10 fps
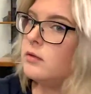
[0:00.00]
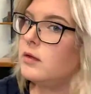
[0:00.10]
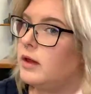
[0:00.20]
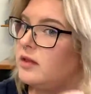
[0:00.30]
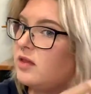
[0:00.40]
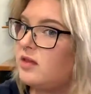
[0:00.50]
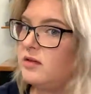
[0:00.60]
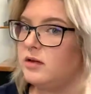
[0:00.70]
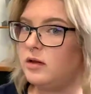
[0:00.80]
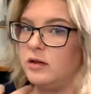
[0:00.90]
it
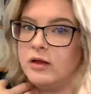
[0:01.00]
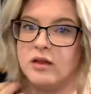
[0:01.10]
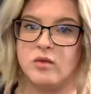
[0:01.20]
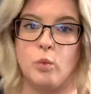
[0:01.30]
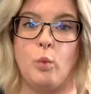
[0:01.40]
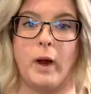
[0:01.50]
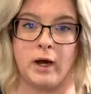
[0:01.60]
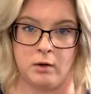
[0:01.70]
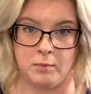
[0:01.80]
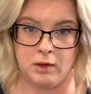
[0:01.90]
still is
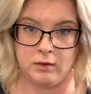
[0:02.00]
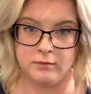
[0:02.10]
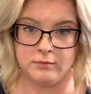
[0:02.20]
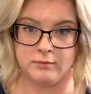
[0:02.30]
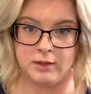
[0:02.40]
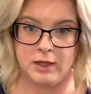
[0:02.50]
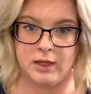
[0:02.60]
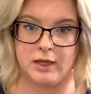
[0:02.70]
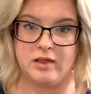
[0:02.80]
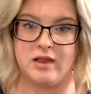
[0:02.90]
wearable.
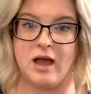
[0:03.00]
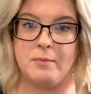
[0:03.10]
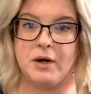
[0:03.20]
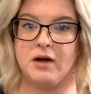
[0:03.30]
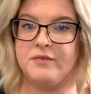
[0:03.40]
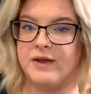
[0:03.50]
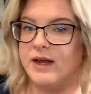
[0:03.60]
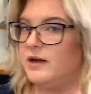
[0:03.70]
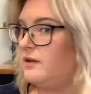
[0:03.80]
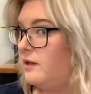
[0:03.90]
It's not
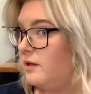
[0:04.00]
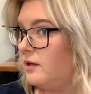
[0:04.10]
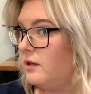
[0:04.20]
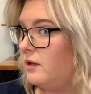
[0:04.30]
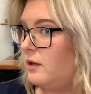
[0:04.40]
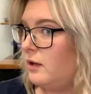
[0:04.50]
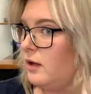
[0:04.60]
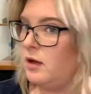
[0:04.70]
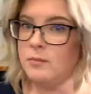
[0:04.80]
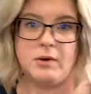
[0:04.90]
perfect,
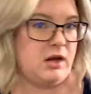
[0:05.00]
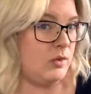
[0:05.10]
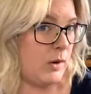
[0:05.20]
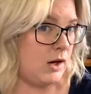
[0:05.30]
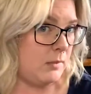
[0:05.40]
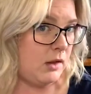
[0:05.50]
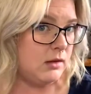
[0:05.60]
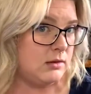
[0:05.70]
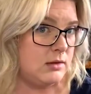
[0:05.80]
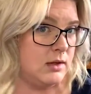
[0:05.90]
but it's wearable.
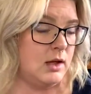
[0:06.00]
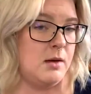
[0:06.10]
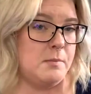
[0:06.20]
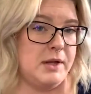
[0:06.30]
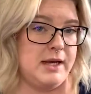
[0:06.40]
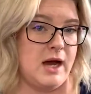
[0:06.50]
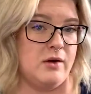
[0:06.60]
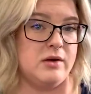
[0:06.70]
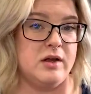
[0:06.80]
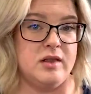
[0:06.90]
But now,
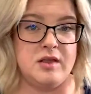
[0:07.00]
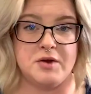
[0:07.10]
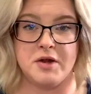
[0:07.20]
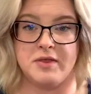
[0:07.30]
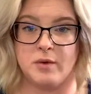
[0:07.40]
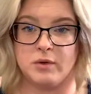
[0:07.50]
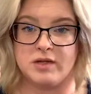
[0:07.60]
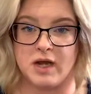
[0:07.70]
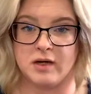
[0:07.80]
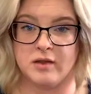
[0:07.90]
considering that we're
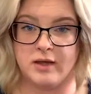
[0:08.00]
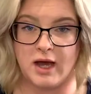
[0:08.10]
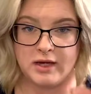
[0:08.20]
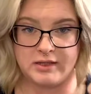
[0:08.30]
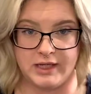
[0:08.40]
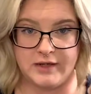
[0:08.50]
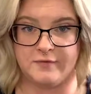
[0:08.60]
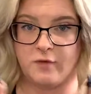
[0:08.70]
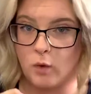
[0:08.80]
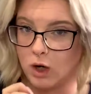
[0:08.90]
technically on day
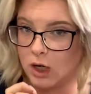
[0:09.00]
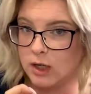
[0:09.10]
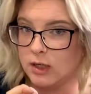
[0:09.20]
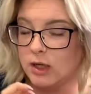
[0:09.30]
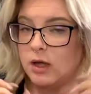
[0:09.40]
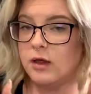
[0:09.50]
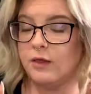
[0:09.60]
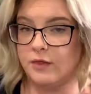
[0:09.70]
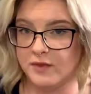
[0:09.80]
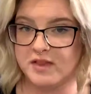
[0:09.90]
4,
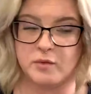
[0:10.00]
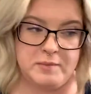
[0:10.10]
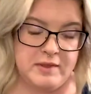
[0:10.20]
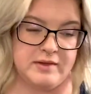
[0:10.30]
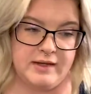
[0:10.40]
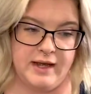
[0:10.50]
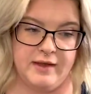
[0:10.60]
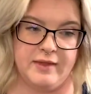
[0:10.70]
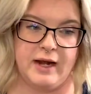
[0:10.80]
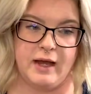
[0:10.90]
this would be the day
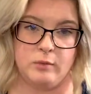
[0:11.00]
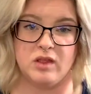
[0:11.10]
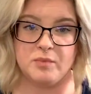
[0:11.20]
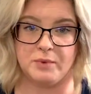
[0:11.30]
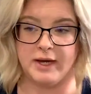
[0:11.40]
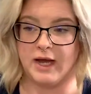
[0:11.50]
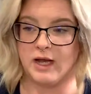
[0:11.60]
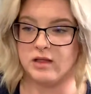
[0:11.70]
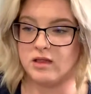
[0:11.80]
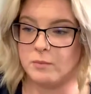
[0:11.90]
that I would spray
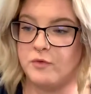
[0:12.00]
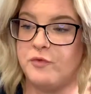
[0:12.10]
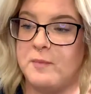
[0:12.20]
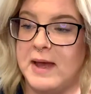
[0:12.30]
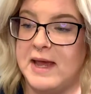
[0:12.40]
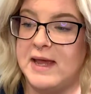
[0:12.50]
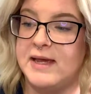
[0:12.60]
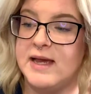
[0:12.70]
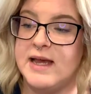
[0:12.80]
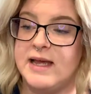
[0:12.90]
on some of my
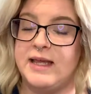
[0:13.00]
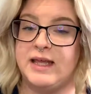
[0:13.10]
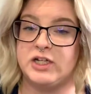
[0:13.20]
heat